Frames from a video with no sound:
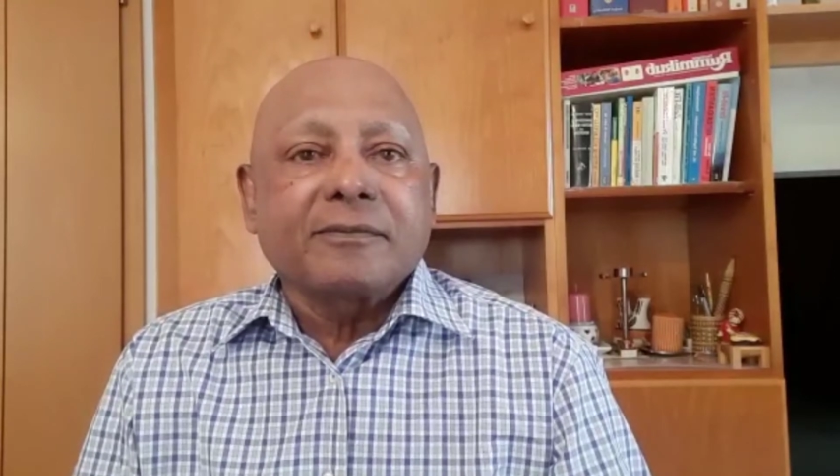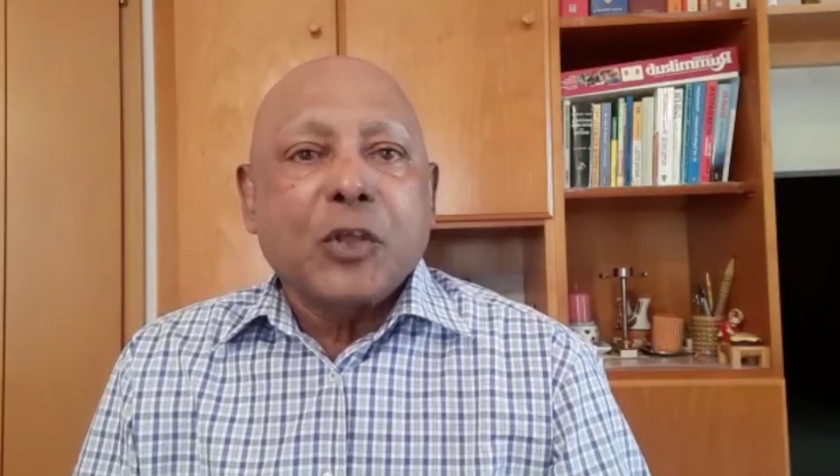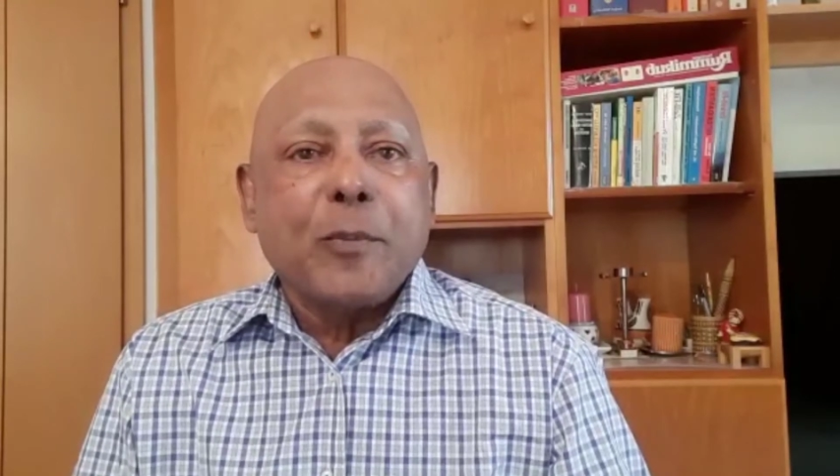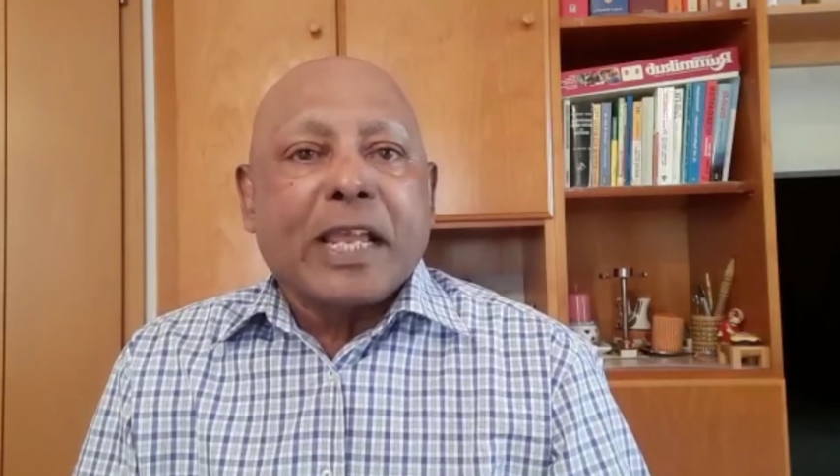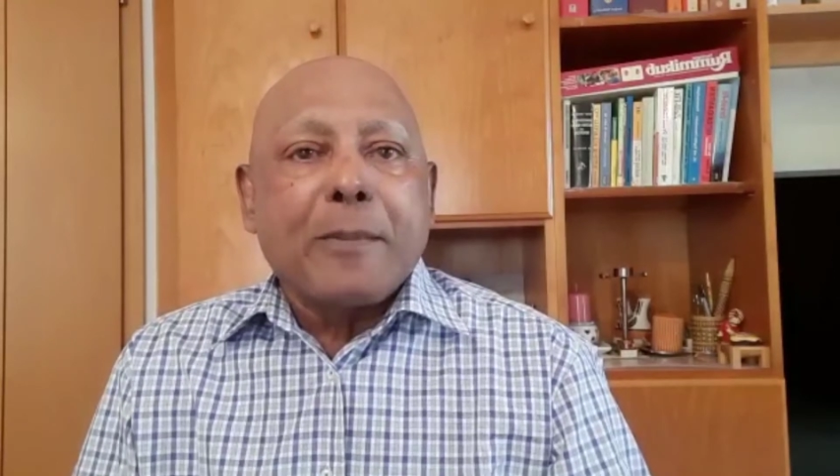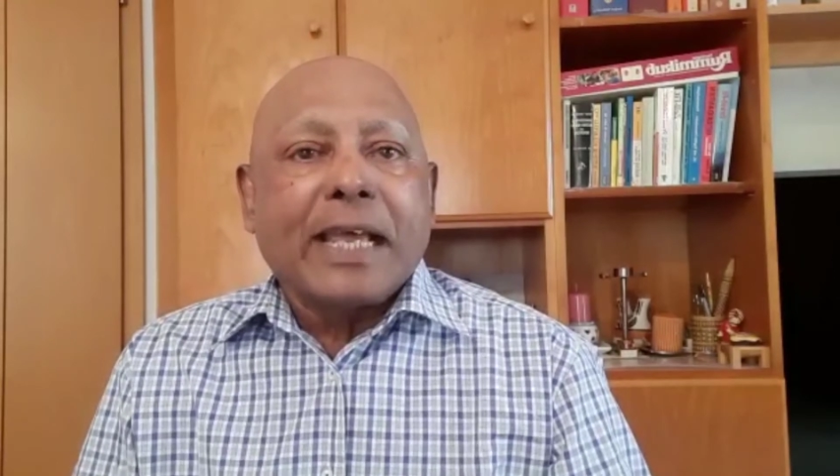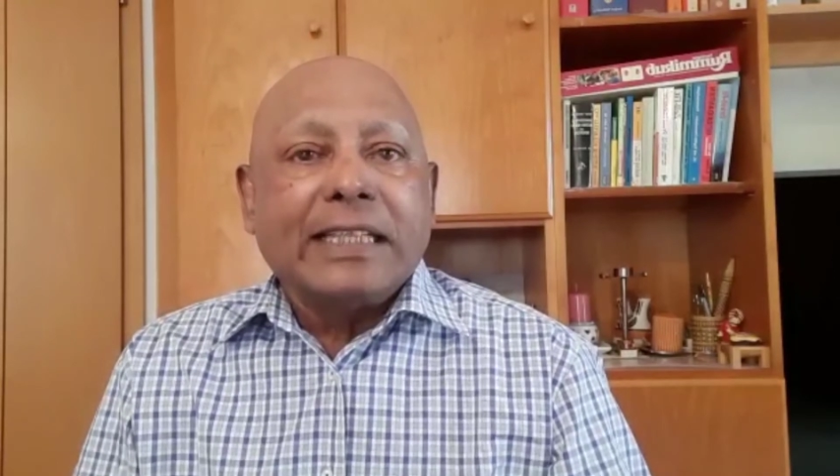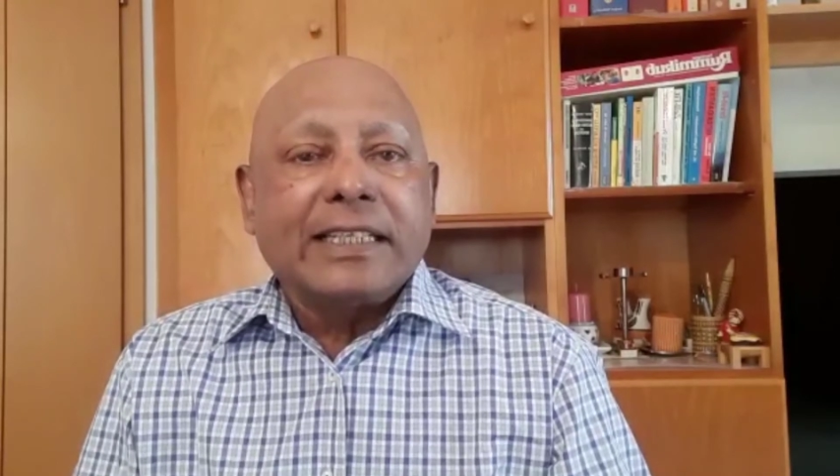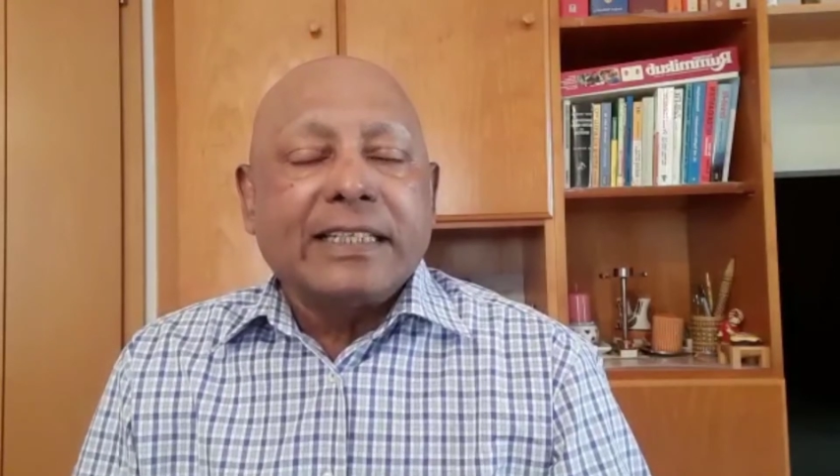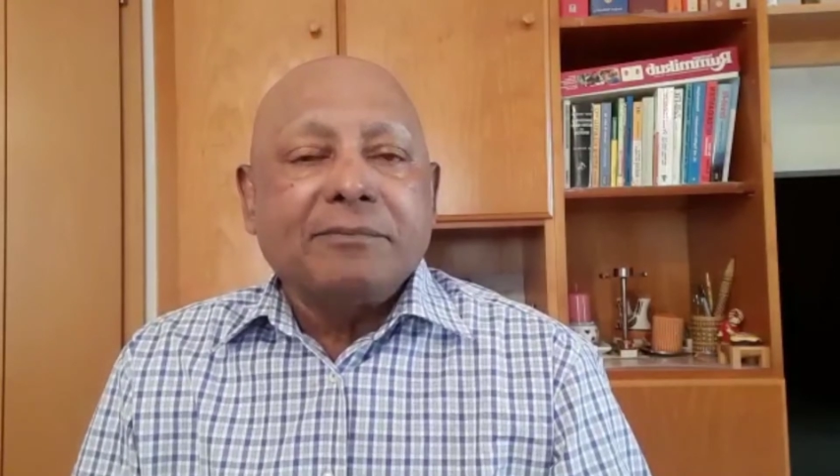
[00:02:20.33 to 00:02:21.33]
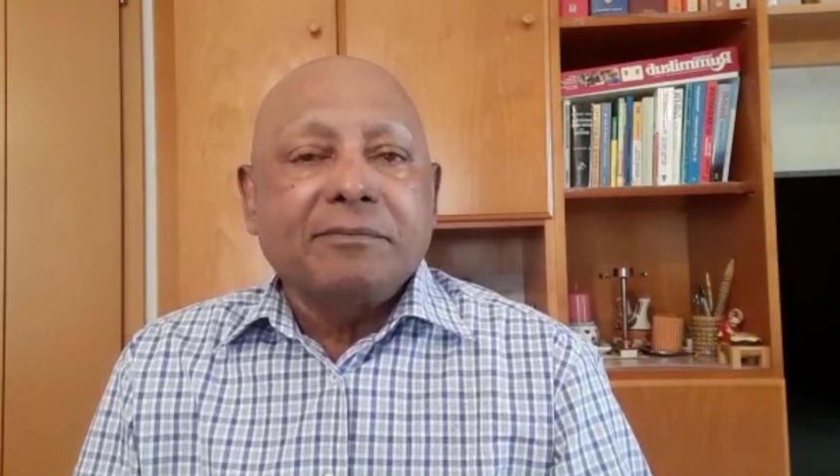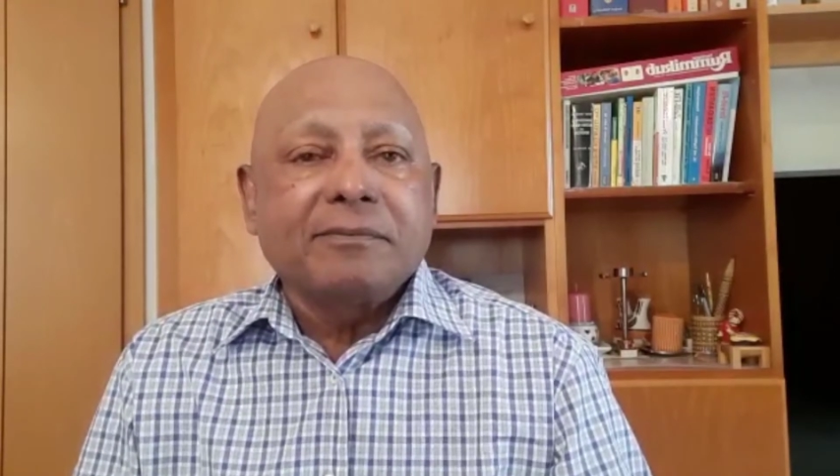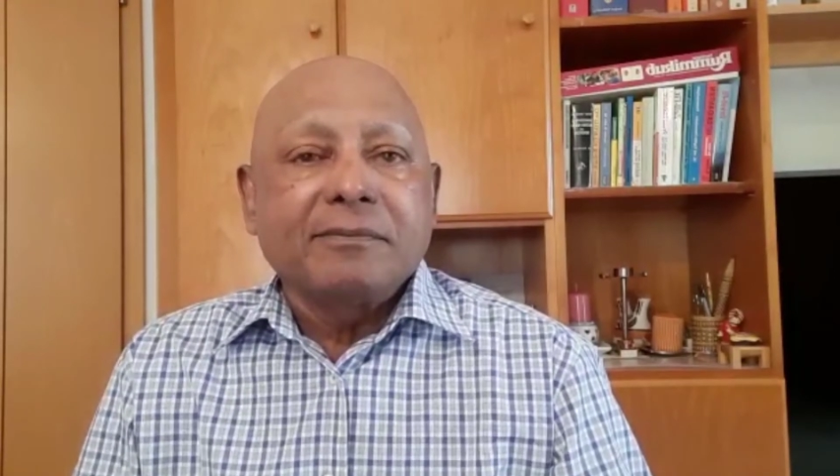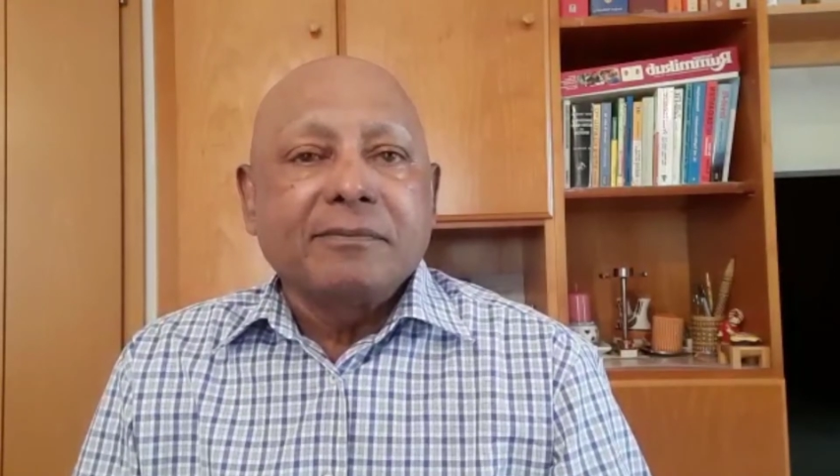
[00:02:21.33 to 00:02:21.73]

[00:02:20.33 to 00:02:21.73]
you become healthy,